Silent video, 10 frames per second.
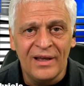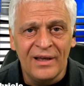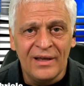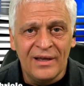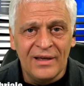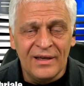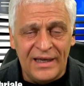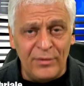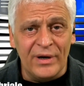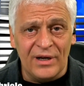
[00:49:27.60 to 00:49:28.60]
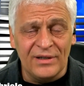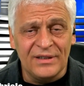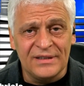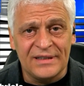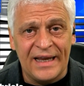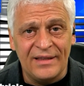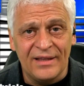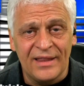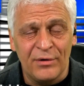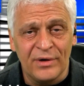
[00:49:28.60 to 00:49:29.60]
He went on to say that they were
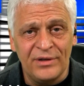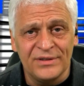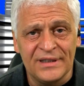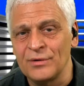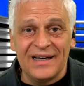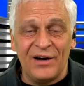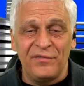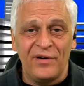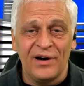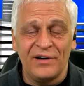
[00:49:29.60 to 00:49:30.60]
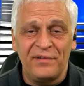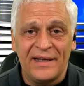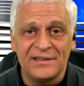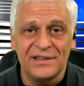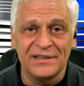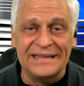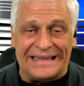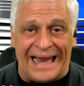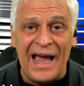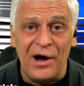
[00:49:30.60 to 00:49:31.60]
using this technology. How far advanced is
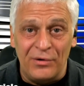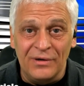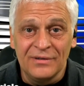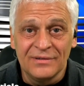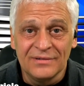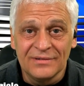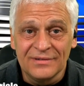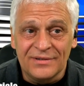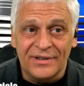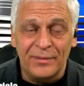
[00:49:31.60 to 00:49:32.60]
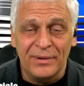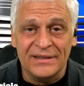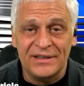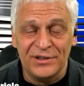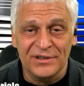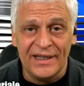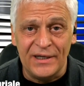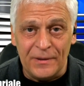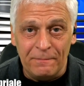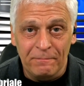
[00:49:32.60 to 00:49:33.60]
it now, 30 plus years
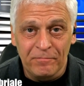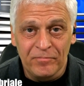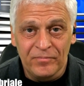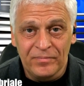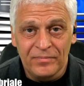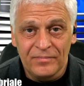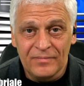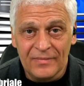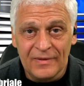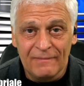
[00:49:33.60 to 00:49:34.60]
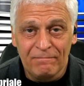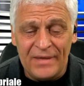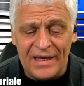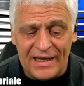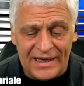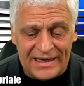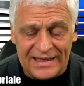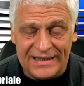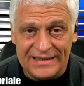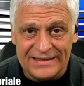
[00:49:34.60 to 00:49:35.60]
later?
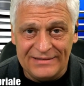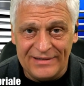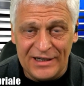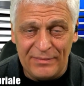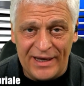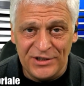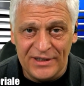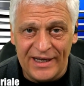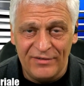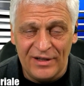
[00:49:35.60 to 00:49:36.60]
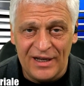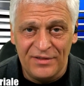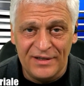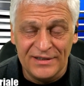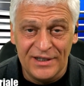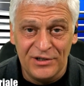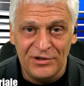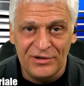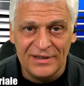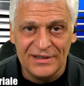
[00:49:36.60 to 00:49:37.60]
Yeah, you can imagine they have a lot of things they can
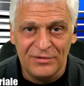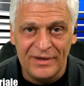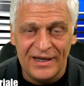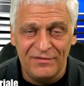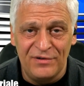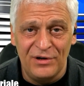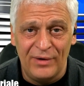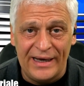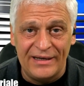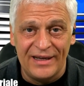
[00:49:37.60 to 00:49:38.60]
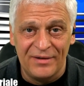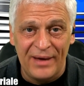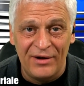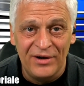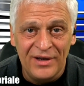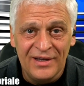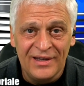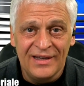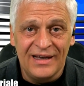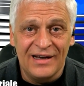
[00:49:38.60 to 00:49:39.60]
do to us that we have no idea about.
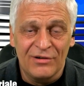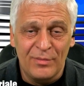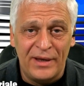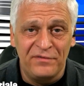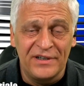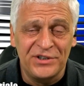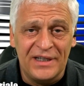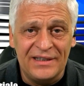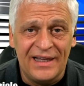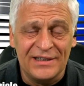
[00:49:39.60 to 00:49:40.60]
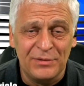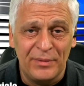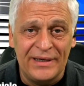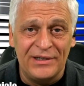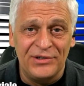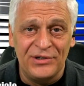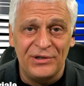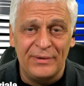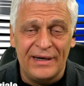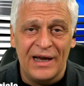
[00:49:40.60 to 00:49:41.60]
Remain vigilant. That's what we need to
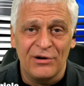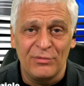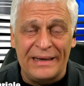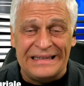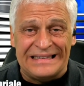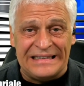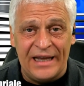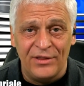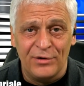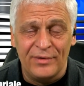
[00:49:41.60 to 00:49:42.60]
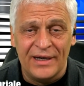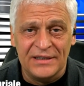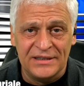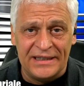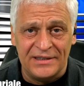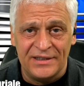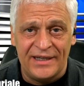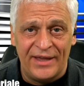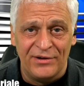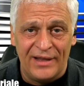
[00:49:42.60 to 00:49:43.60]
do. We got to remain together. We got to stick
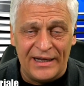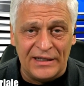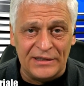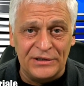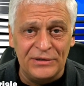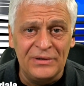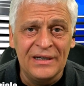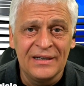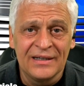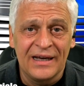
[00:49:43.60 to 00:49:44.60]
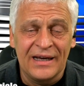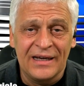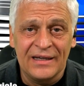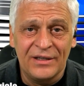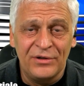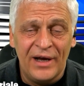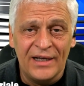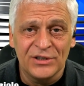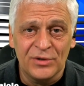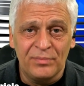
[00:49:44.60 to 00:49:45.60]
together like glue. You
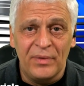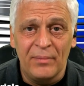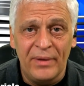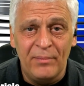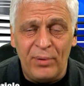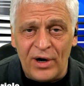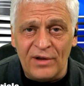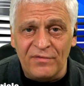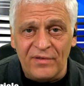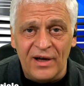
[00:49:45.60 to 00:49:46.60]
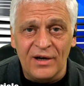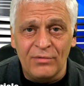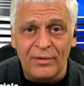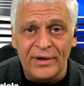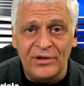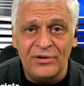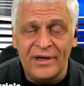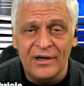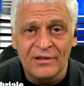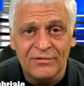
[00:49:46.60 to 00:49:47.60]
guys are a big part of what we do
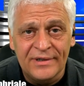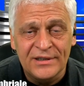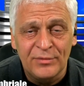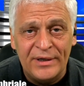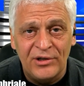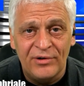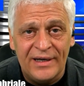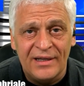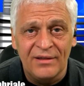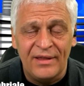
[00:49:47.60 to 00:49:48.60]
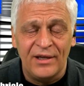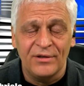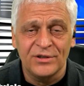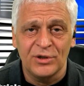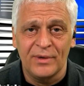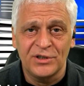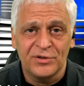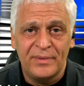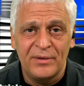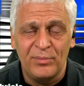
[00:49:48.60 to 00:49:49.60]
here and the reason we do it. And thank you so much
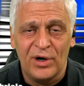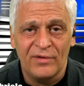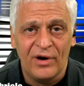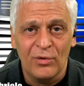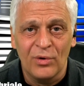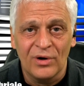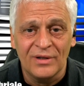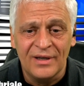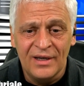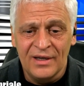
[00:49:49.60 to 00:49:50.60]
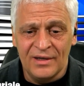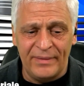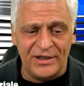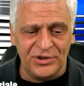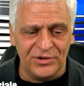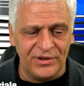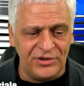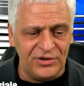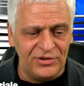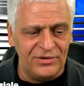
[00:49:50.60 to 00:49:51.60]
for being part of our world. Make sure
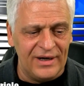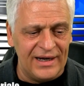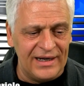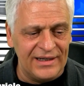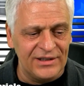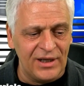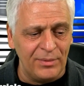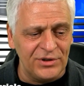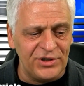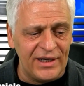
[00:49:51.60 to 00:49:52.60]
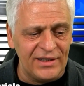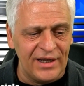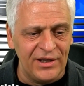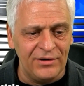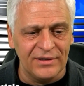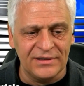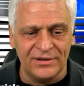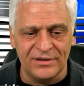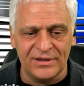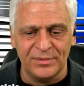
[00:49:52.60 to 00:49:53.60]
to double check that you are
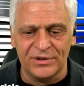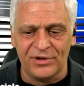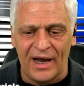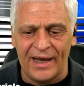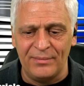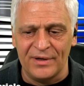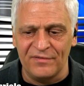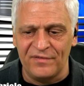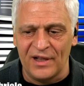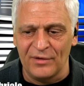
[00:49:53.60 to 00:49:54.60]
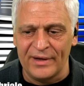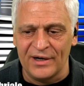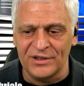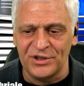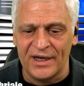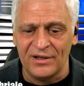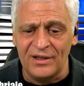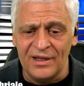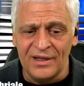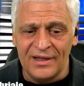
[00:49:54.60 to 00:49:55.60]
still subscribed and following our
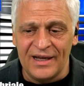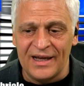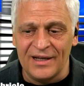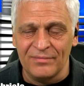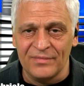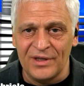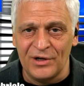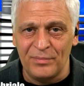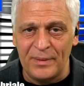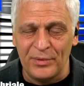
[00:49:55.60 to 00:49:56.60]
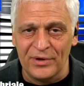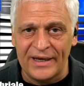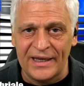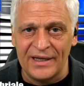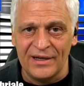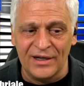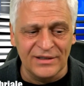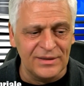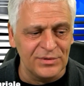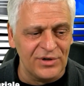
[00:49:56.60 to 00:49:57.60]
channel. People are getting
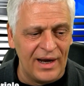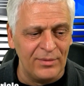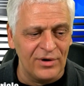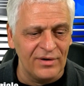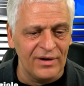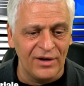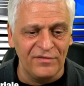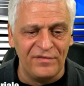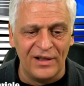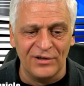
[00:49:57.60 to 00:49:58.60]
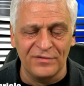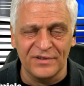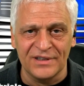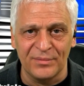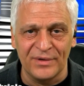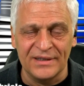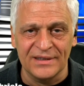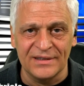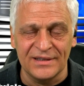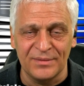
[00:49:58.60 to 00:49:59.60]
unsubscribed or unfollowed for some
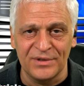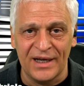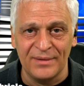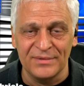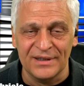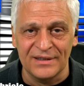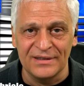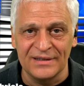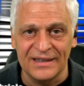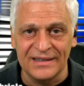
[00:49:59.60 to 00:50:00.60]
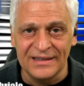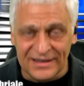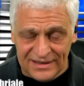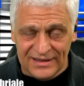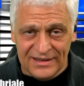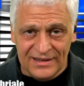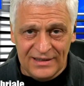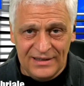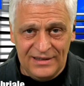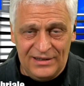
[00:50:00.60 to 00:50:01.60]
reason sometimes on
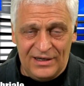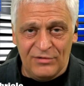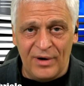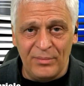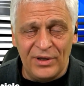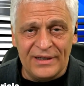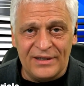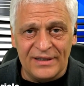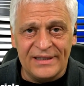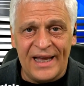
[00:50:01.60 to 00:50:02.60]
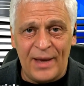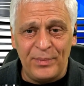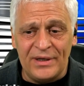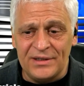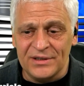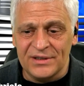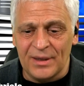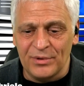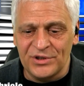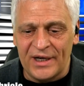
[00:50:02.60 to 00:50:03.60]
Rumble. It does happen. Just
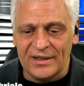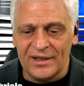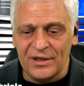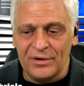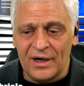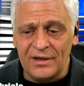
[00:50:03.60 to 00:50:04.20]
double check that you are.